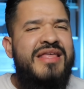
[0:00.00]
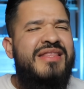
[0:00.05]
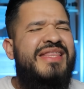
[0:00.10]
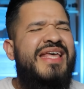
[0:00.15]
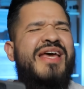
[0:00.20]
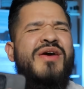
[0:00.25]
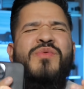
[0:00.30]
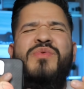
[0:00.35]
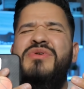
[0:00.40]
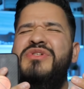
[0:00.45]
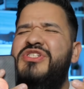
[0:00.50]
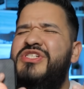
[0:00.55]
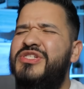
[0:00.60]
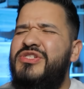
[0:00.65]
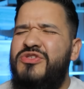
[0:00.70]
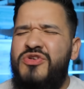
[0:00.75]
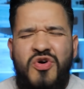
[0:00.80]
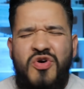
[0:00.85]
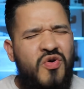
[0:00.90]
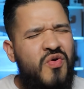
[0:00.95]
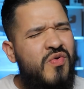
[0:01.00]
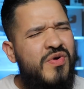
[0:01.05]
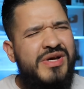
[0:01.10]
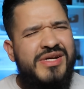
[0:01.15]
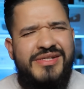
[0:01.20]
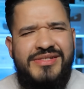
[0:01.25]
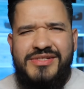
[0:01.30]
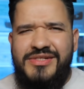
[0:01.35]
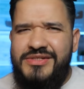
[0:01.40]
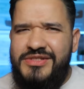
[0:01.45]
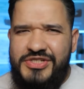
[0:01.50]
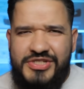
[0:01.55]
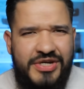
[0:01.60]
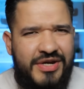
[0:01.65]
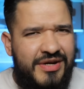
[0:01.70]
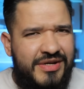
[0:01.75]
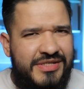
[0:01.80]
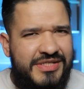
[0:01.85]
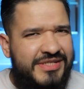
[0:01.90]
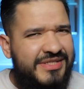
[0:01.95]
They were just going to
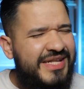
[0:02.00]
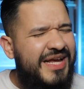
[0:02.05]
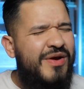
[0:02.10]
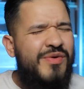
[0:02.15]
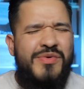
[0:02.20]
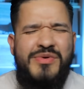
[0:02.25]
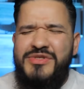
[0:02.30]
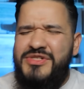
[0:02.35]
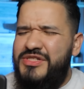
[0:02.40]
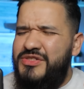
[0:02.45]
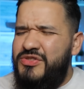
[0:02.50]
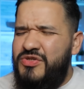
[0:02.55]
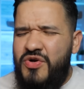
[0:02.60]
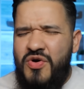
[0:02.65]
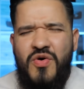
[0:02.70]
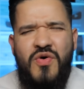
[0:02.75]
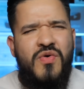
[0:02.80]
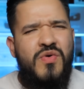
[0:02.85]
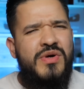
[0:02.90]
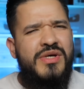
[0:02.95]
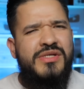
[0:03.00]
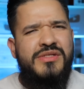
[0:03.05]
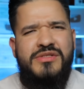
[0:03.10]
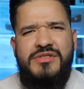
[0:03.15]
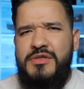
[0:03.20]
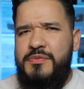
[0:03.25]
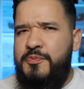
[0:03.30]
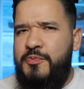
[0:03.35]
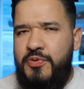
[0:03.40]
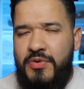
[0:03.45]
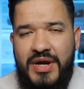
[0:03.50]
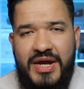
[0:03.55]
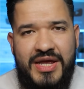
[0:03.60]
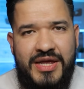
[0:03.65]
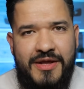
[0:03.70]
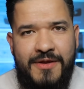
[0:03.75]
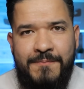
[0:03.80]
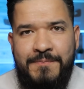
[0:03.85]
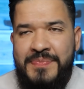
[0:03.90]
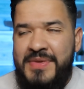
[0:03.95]
church, they were just going to
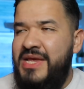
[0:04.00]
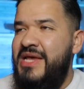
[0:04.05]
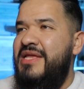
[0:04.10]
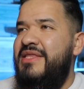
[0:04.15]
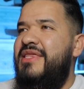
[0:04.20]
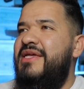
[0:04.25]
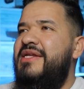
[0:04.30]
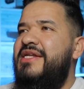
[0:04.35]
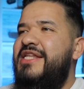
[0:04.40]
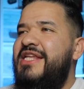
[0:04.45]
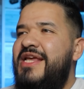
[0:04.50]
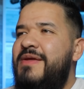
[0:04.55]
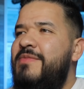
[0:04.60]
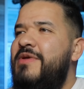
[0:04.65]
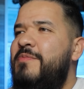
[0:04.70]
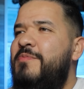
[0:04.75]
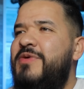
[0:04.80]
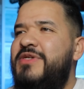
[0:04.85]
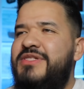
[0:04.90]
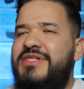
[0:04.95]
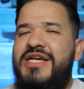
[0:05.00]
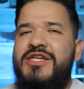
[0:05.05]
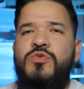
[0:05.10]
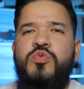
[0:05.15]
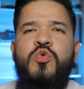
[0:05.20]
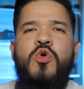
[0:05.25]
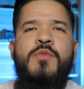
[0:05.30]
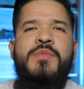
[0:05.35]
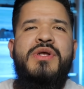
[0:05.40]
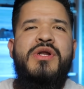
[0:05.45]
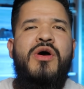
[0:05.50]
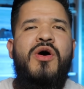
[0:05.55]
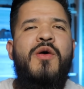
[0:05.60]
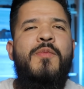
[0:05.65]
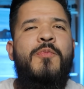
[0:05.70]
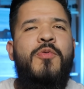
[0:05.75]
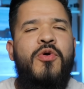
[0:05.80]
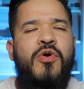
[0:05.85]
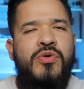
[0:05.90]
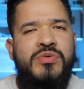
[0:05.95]
pray. The demon possessed woman
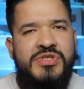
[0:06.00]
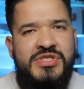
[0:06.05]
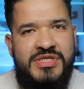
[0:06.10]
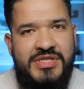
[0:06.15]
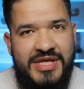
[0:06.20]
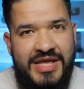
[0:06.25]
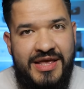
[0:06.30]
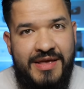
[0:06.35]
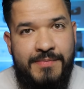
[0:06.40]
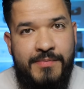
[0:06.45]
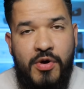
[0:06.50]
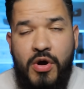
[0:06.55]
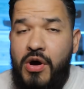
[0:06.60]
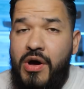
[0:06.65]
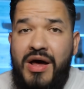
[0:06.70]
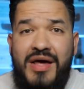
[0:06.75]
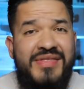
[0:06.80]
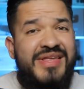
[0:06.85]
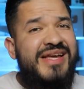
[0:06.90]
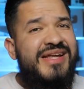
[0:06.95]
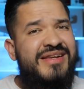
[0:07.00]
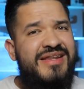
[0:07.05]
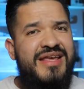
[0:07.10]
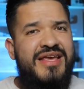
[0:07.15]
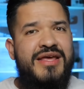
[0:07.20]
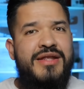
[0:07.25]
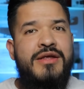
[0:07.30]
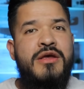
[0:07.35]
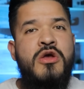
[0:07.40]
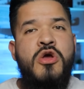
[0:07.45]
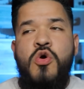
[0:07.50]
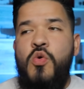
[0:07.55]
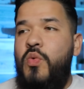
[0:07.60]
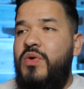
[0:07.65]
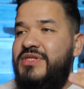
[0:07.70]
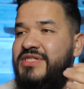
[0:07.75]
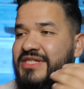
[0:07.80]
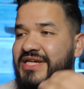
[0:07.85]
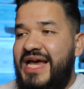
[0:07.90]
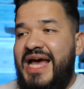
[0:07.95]
approached them. All they did
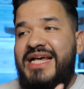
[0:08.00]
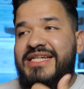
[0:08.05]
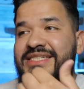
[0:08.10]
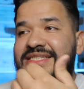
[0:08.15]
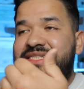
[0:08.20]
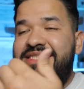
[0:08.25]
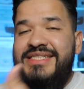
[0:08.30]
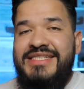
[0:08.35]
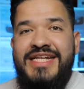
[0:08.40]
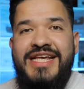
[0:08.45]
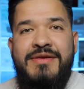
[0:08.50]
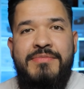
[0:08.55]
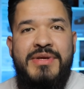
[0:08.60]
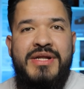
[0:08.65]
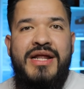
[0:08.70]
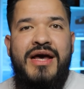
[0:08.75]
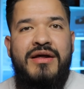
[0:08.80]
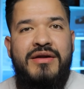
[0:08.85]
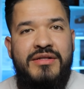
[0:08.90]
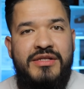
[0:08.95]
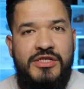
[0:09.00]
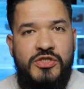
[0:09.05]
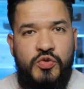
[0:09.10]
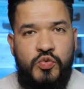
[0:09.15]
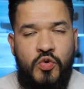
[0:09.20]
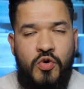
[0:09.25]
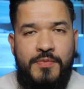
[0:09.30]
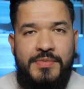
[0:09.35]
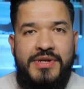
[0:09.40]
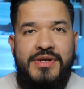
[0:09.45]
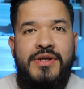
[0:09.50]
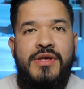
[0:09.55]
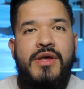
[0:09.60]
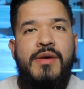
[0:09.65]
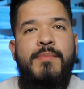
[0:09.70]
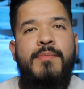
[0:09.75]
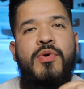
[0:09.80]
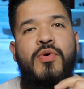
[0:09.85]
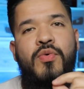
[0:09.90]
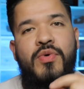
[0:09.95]
was cast the demon out of this woman.
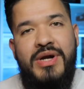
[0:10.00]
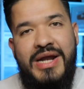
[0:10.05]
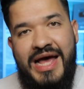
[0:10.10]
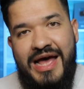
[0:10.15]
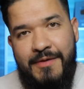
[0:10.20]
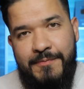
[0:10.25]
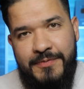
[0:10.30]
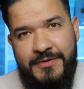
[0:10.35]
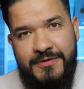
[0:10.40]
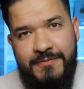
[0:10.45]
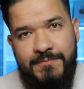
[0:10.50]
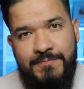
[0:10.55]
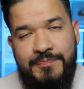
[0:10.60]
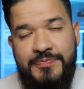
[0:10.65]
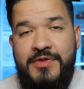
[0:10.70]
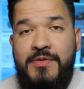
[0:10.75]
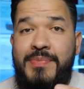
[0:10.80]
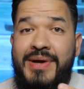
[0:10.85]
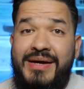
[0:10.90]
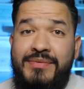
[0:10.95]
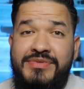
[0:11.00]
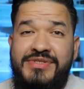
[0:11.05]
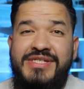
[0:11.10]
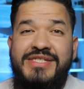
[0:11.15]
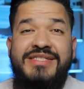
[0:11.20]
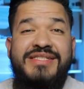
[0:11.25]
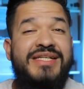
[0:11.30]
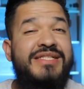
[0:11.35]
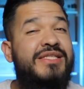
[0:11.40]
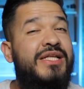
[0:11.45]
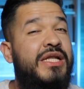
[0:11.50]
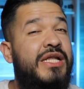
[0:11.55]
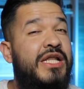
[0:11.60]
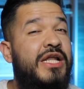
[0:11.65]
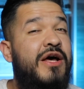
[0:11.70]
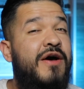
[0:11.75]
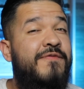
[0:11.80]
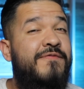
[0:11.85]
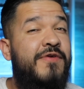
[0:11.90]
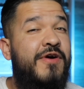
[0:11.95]
But what happened? The Bible says that the
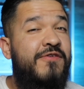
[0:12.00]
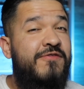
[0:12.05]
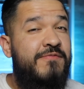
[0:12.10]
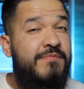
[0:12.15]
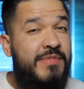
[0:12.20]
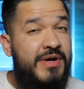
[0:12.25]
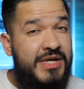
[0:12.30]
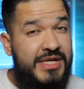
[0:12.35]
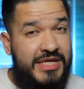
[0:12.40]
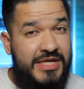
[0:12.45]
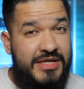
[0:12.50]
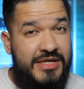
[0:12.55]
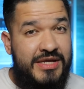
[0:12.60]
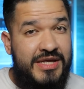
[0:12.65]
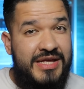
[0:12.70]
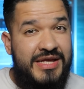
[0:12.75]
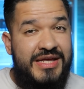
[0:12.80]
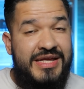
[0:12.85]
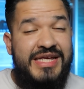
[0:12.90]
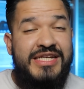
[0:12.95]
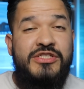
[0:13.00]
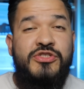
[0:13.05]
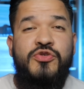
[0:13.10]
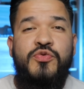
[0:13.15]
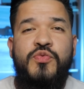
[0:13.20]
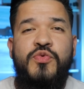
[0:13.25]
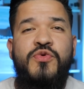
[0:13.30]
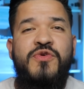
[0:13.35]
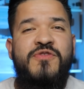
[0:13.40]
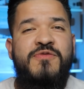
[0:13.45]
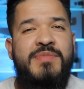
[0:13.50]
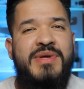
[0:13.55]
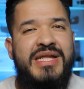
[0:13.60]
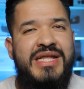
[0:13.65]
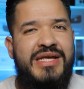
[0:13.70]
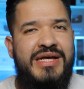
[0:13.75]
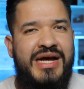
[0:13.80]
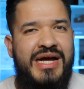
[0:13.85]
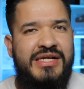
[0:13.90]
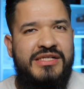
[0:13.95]
love of money is the root of
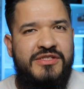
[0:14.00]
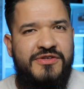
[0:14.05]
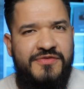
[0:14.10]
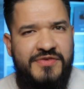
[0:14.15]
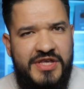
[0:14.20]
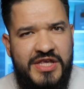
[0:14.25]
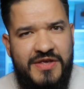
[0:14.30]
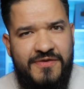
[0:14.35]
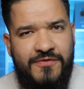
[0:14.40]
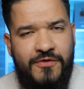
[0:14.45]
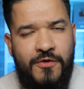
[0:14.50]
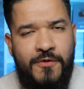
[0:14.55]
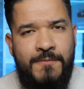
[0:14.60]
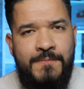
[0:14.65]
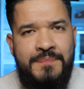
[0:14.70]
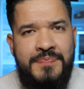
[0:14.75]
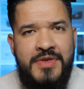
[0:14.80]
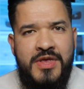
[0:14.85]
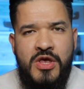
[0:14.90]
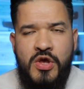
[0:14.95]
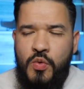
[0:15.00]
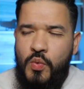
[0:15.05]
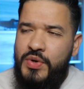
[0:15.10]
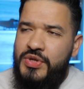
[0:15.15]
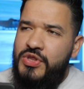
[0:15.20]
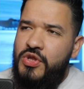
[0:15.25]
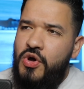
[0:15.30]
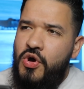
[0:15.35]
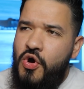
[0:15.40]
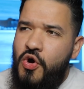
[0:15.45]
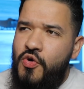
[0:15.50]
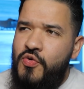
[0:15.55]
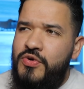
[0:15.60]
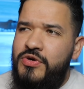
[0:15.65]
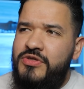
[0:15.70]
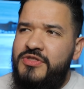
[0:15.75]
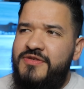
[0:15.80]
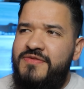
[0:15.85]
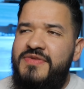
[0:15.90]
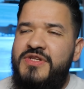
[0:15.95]
many kinds of evil. When the
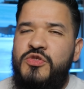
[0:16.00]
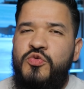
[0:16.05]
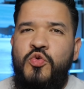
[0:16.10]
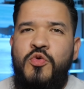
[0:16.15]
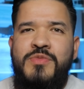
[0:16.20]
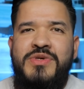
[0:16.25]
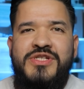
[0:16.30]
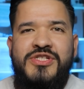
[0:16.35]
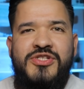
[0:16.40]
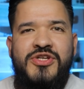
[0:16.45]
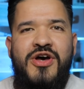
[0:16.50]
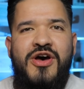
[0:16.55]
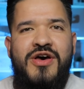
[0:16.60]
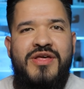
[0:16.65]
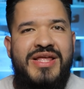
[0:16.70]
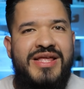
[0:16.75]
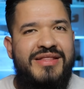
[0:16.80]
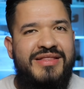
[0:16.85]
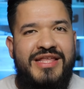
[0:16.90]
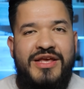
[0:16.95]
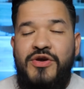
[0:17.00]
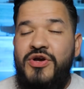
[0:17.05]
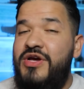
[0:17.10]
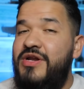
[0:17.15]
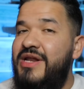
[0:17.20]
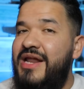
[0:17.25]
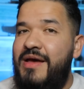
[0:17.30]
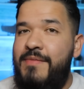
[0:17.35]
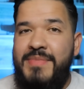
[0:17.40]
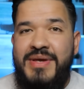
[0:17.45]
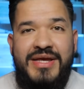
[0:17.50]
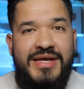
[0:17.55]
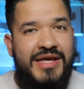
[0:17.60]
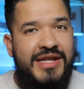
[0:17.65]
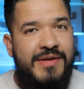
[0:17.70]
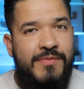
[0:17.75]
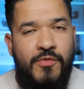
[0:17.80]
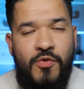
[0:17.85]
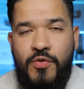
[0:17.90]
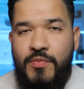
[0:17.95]
owners of this woman saw that they could not make
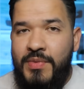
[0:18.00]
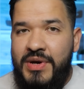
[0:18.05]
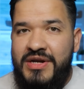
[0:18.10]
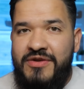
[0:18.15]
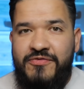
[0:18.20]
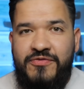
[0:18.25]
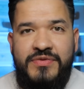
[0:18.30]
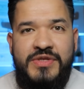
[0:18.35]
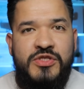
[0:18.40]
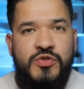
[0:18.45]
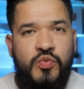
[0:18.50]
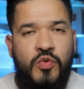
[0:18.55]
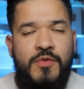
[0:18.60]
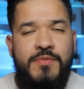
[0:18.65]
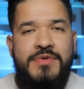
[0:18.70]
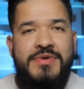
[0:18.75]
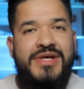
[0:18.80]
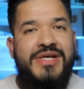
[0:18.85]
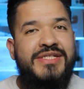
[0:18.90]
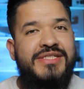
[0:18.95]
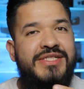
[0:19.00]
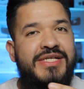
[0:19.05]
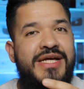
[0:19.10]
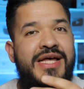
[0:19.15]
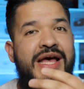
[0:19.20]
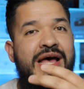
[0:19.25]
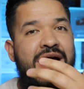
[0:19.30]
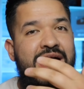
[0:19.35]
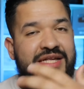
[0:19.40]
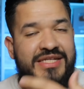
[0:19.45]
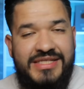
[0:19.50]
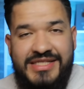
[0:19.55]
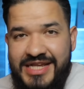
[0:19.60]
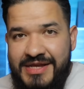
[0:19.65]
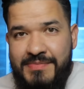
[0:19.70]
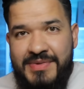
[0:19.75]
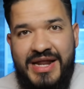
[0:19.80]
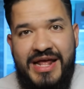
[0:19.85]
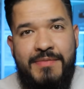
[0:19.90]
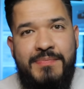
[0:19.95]
any more money from this woman because the
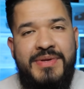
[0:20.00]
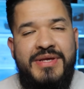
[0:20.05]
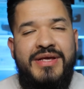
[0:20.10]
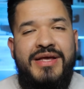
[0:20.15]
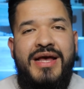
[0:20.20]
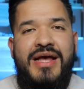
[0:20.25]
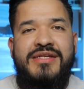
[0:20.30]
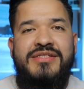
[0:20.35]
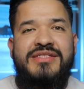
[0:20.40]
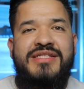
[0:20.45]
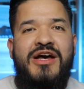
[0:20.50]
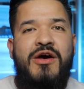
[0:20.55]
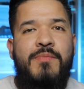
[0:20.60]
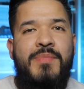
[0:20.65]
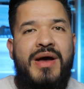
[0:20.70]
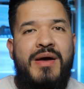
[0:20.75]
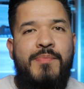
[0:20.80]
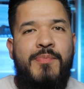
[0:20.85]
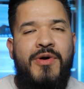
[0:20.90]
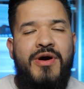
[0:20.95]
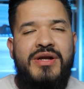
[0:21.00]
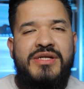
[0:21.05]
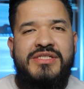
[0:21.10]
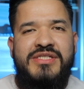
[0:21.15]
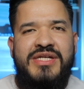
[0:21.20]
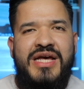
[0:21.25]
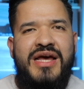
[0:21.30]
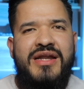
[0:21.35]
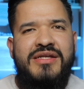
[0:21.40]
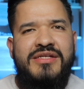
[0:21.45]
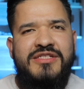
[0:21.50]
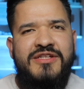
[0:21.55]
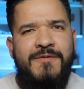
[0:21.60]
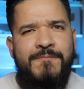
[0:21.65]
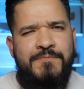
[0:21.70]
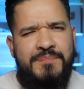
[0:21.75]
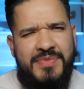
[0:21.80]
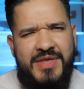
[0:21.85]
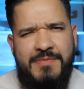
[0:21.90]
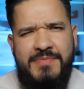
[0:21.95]
demon had been cast out by Paul and Silas,
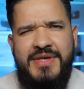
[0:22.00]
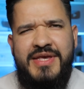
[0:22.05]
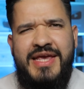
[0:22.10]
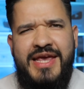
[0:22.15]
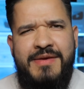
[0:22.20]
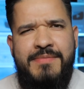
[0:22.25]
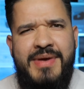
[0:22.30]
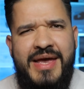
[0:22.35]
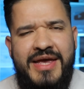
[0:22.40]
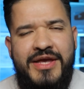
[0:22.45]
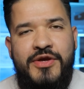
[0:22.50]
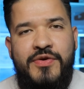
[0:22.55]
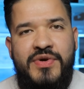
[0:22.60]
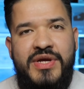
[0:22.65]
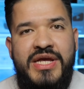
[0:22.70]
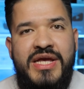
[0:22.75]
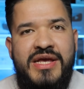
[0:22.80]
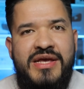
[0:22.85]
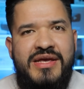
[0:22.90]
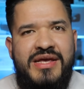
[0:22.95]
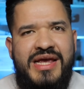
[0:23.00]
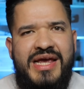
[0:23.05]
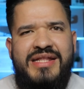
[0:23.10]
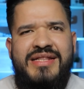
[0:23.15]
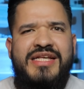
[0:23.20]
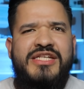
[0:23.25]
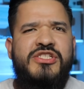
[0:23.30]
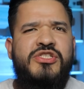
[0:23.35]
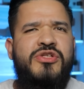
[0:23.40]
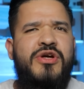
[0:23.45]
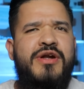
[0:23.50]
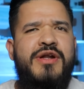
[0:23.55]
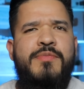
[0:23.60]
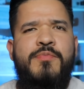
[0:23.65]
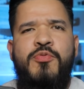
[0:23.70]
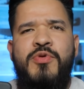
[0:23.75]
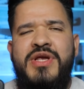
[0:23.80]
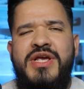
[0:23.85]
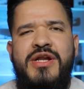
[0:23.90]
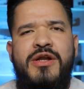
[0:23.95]
they became angry and they
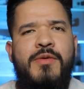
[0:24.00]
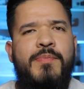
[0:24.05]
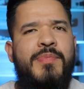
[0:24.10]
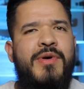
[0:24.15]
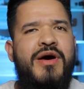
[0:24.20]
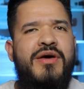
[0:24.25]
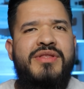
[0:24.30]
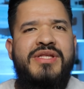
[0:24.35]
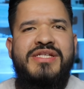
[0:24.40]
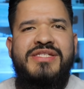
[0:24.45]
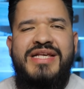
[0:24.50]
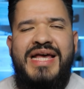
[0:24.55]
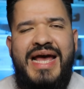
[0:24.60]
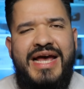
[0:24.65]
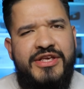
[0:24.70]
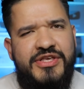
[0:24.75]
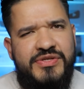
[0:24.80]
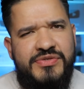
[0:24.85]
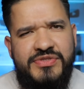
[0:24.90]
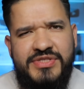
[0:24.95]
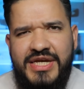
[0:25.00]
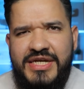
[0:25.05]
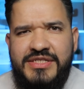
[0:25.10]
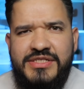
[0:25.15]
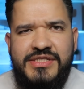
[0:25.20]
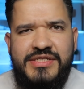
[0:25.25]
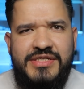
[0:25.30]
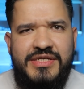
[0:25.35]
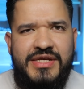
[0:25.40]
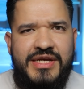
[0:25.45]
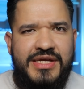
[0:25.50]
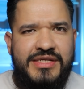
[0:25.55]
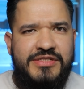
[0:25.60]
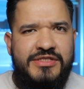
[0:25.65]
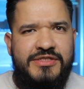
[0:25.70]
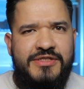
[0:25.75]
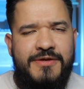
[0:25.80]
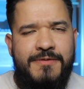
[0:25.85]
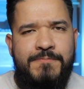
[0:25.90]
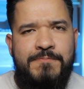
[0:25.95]
started bringing up all these accusations
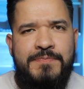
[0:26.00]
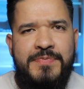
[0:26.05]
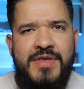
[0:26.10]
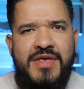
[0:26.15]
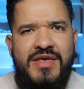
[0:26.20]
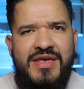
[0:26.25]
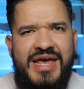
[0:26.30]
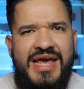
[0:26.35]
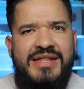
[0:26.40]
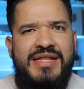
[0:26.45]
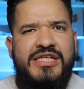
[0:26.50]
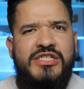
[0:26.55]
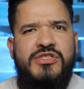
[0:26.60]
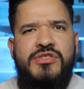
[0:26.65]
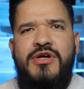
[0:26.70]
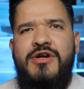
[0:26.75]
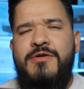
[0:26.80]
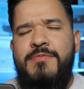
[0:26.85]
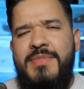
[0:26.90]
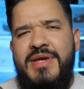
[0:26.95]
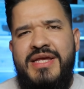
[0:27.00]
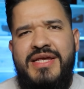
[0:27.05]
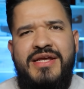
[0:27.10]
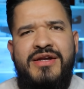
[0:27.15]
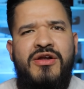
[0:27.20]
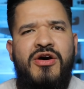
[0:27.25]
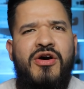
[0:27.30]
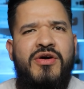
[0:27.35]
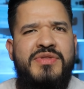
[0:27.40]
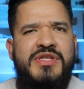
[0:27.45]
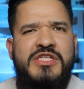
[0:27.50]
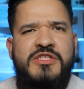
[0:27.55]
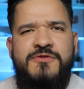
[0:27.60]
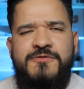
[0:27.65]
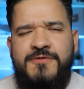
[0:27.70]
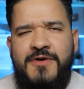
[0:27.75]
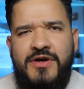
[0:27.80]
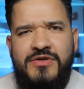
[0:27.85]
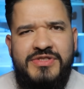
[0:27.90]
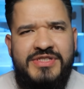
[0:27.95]
against them and they started making all these
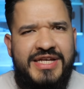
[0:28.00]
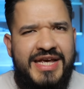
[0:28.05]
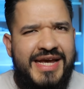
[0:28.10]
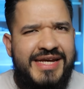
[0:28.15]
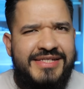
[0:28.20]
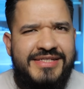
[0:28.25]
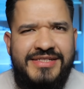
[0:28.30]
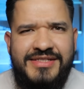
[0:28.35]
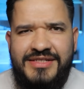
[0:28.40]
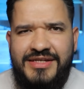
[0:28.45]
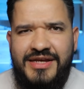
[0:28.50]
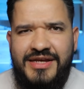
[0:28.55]
false cases